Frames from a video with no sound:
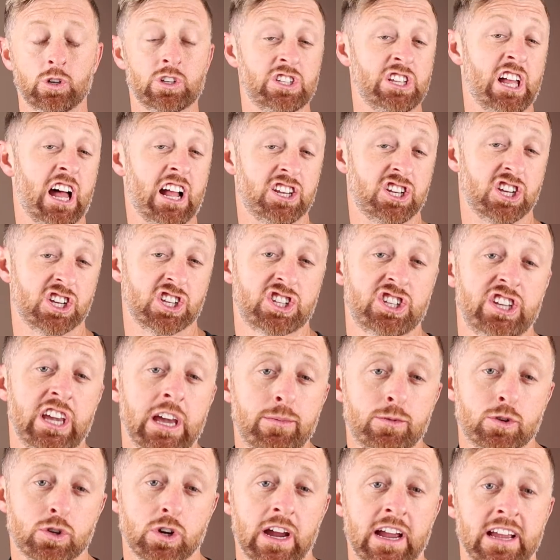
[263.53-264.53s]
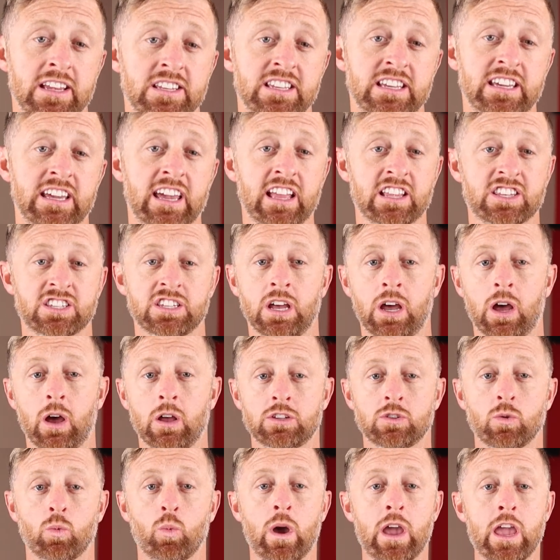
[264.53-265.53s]
So it's not just skip tracing. It's
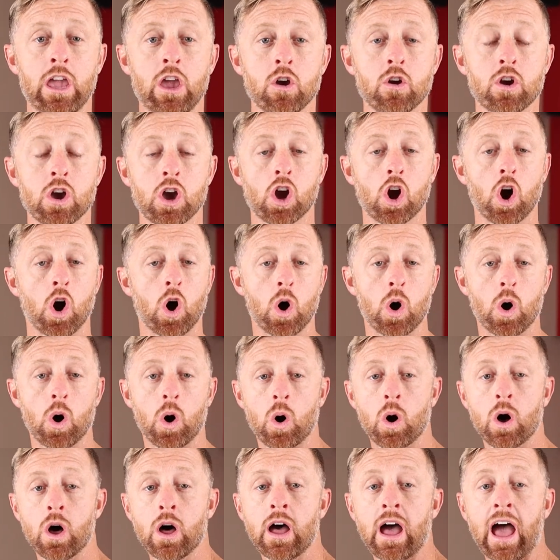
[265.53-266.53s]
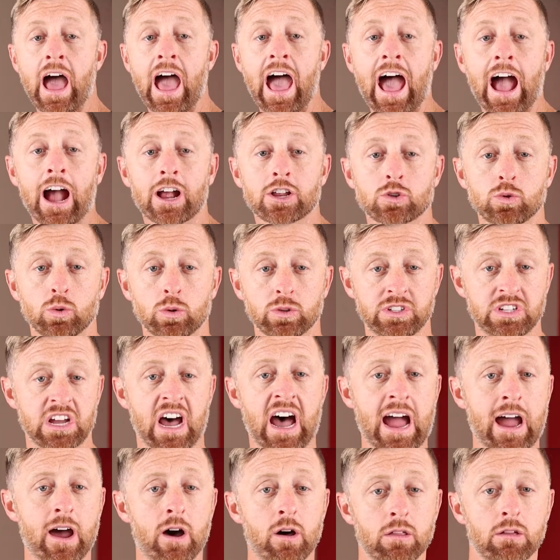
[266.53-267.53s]
a way you can call actual
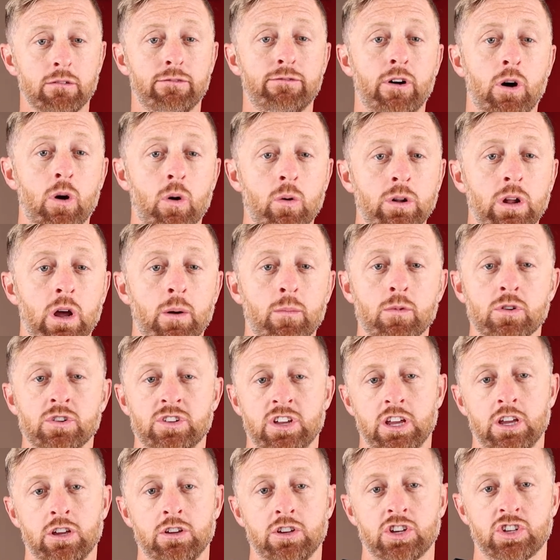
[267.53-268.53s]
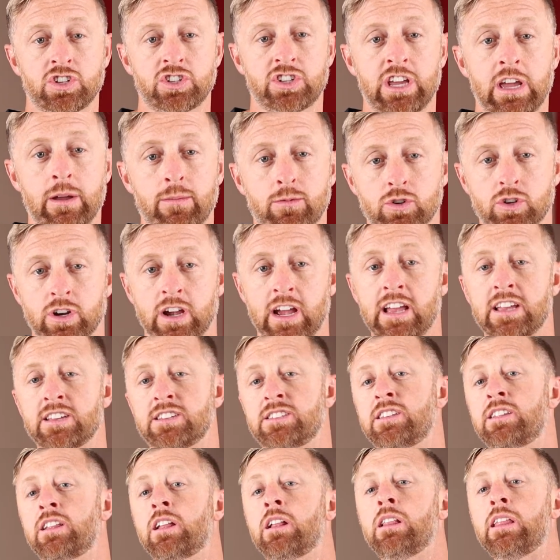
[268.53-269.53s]
dial the phone numbers that you just skip
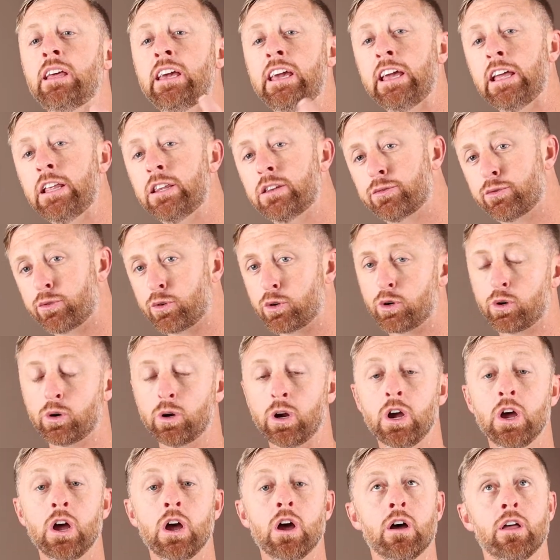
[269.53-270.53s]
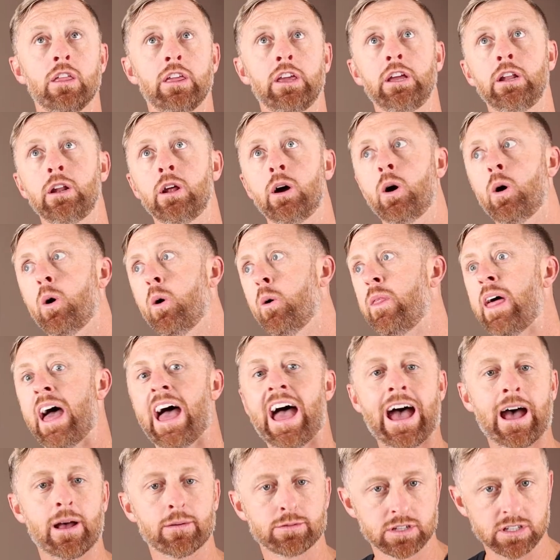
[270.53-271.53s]
traced and the leads for, you know, the
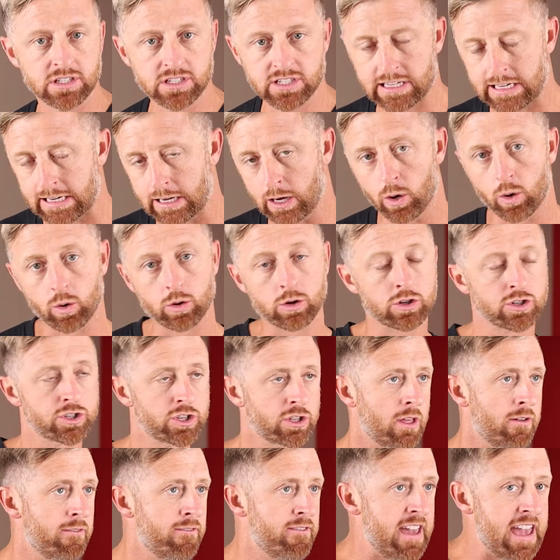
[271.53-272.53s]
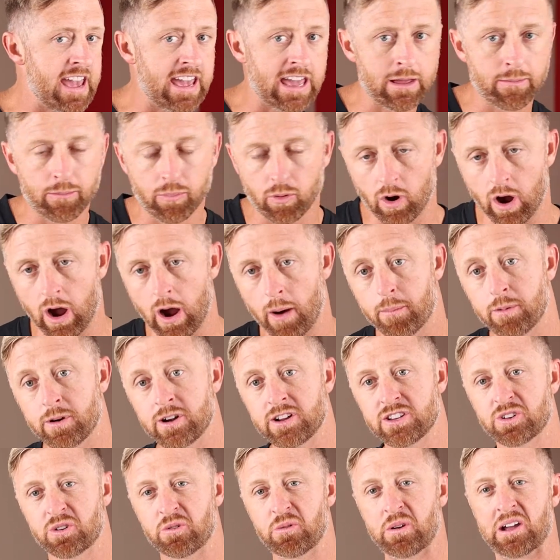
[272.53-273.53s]
absentee owners or the vacant
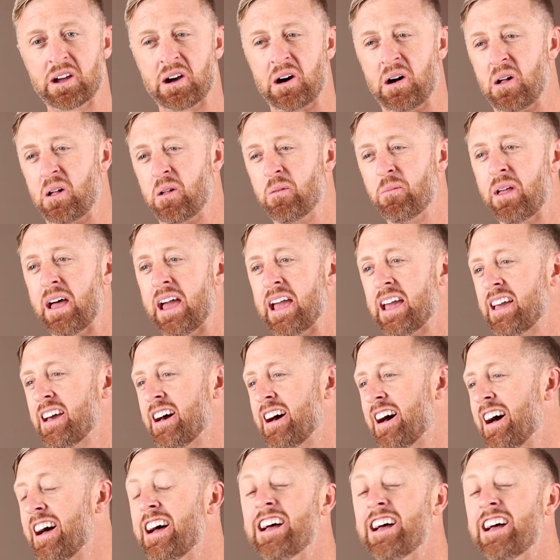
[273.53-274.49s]
properties, or we call them like